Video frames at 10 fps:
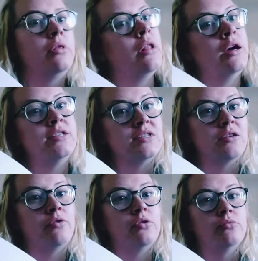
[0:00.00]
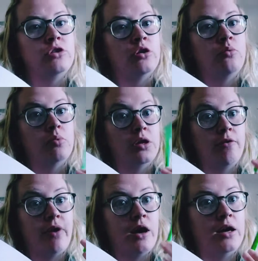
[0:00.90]
lines and stuff you'll do with
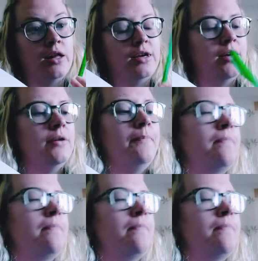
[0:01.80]
a highlighter.